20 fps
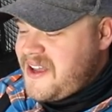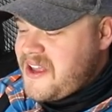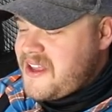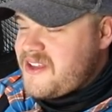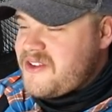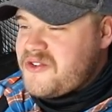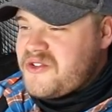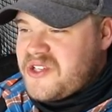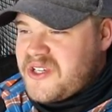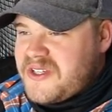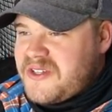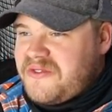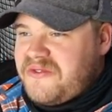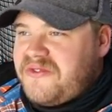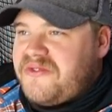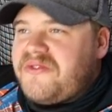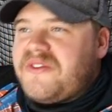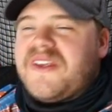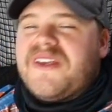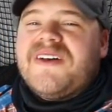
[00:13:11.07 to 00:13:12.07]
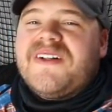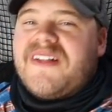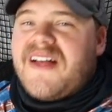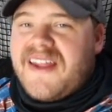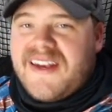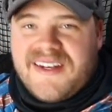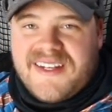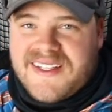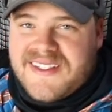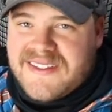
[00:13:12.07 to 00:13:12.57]
you just feel
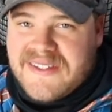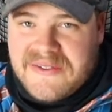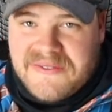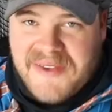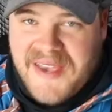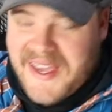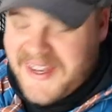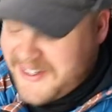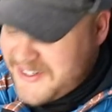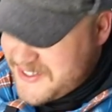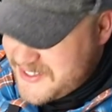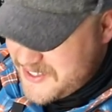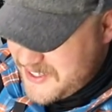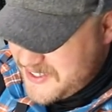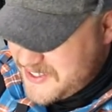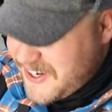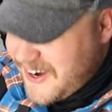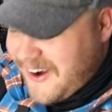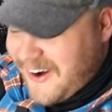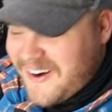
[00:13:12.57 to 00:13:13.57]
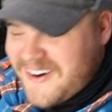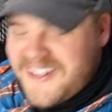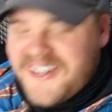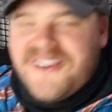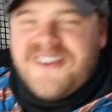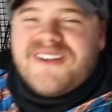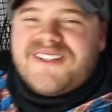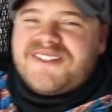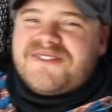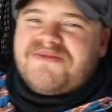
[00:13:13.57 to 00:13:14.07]
at a disadvantage. It's hard
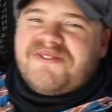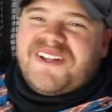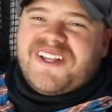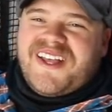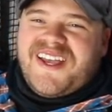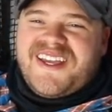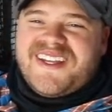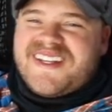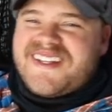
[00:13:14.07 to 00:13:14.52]
to explain